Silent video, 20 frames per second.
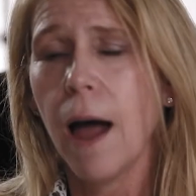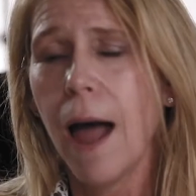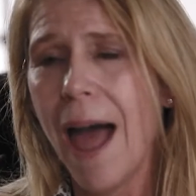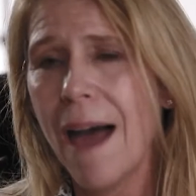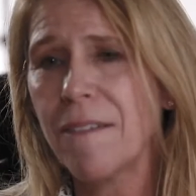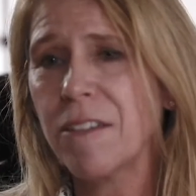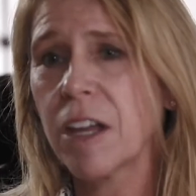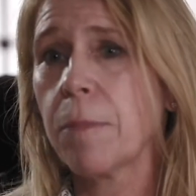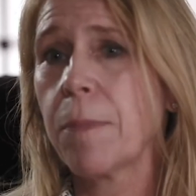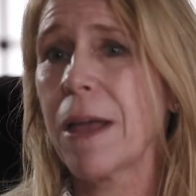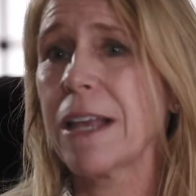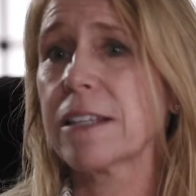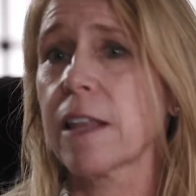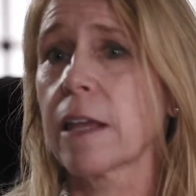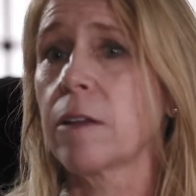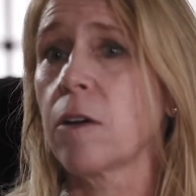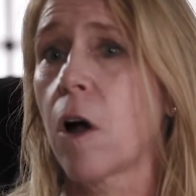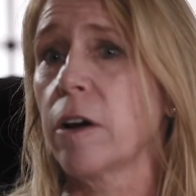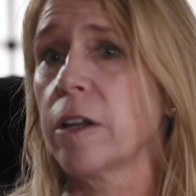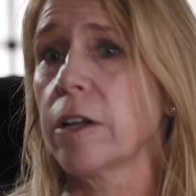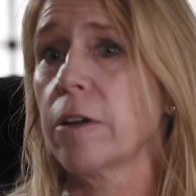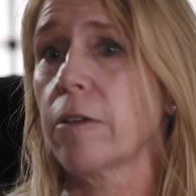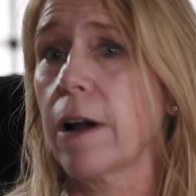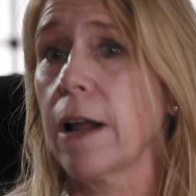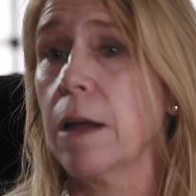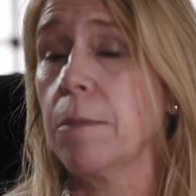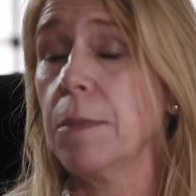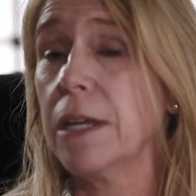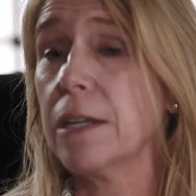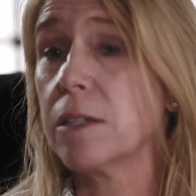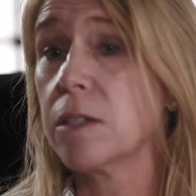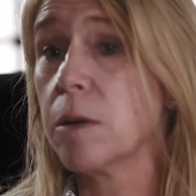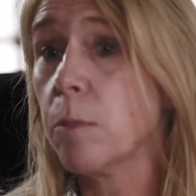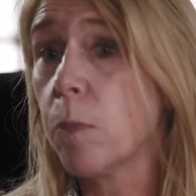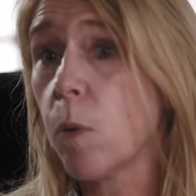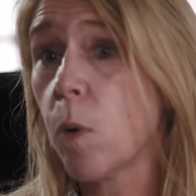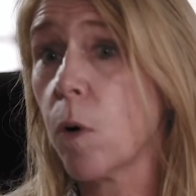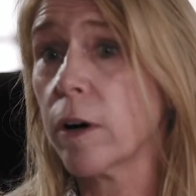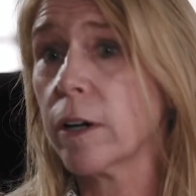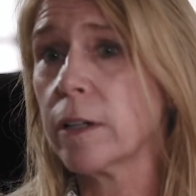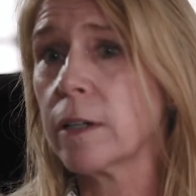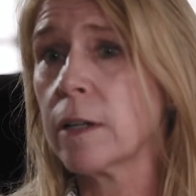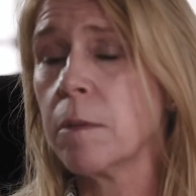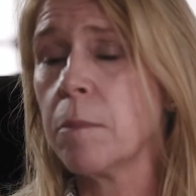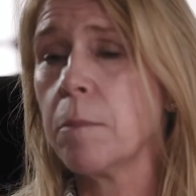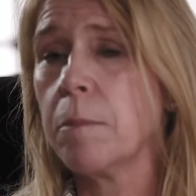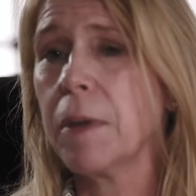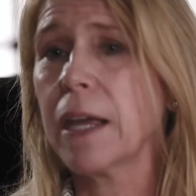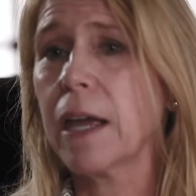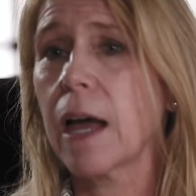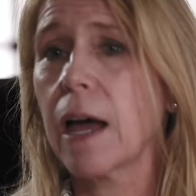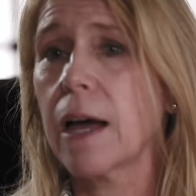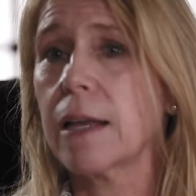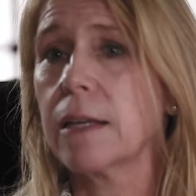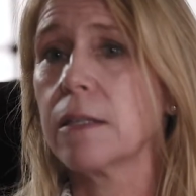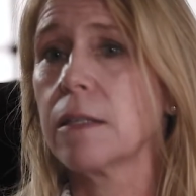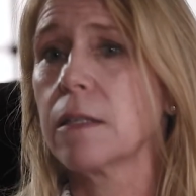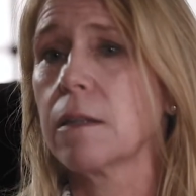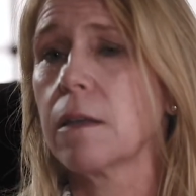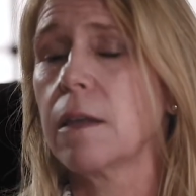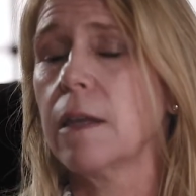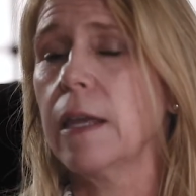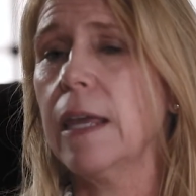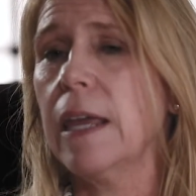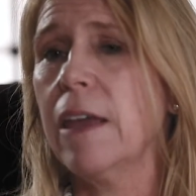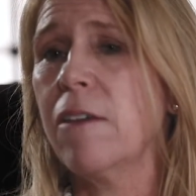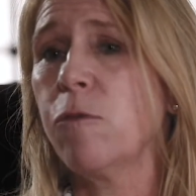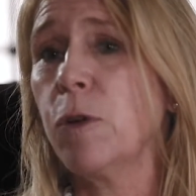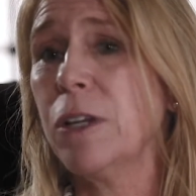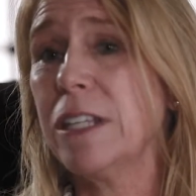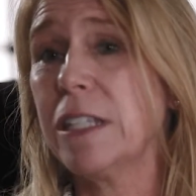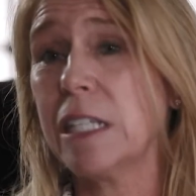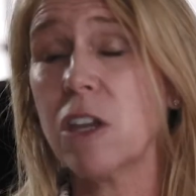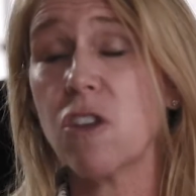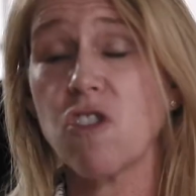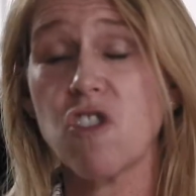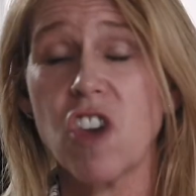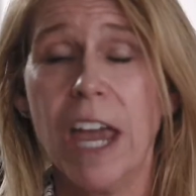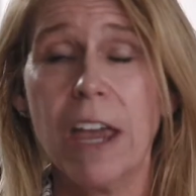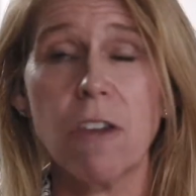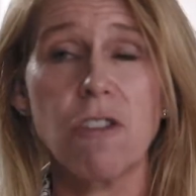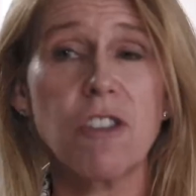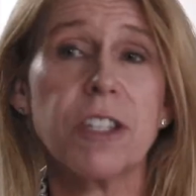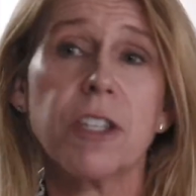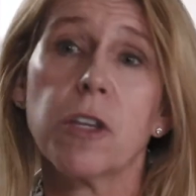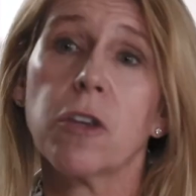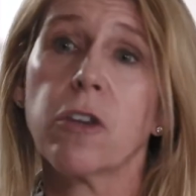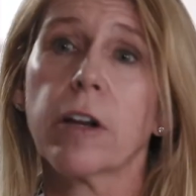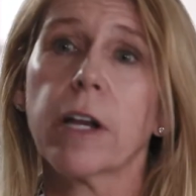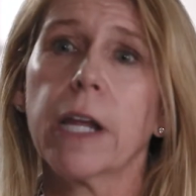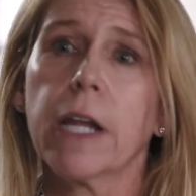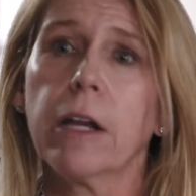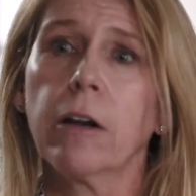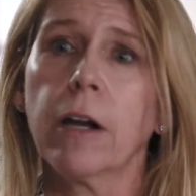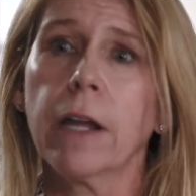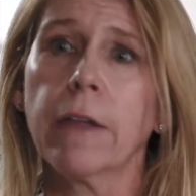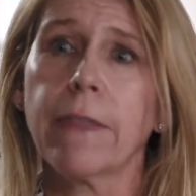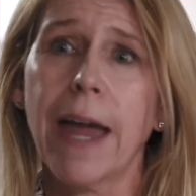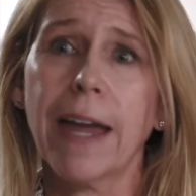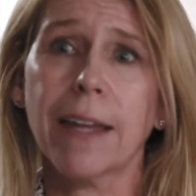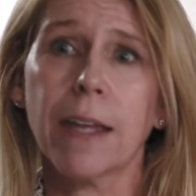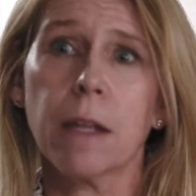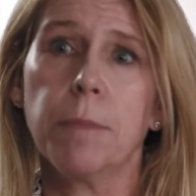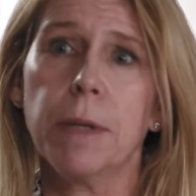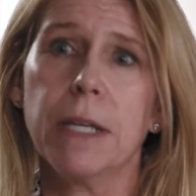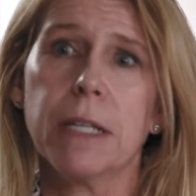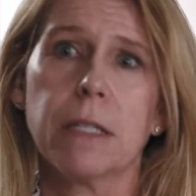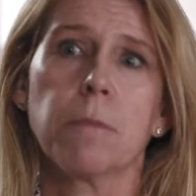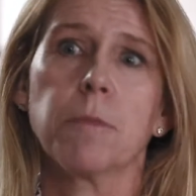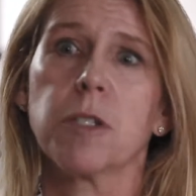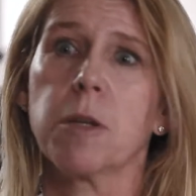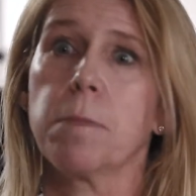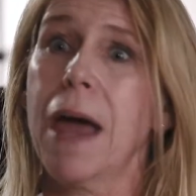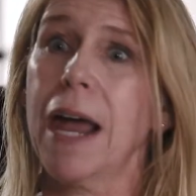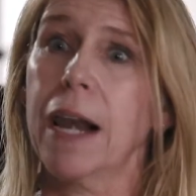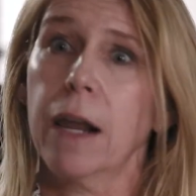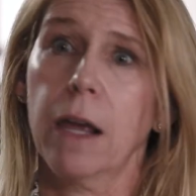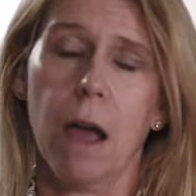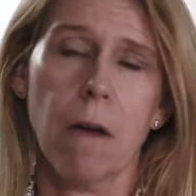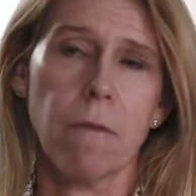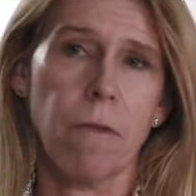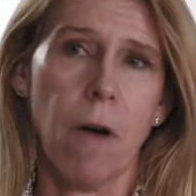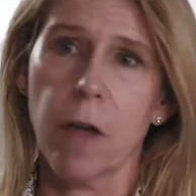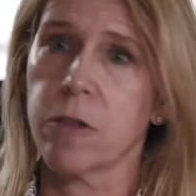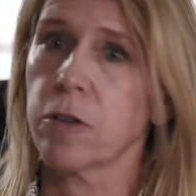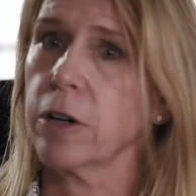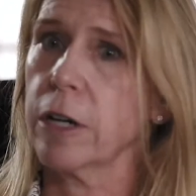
Having a baseline audiogram is important because if we see changes in your hearing, that can be symptomatic of other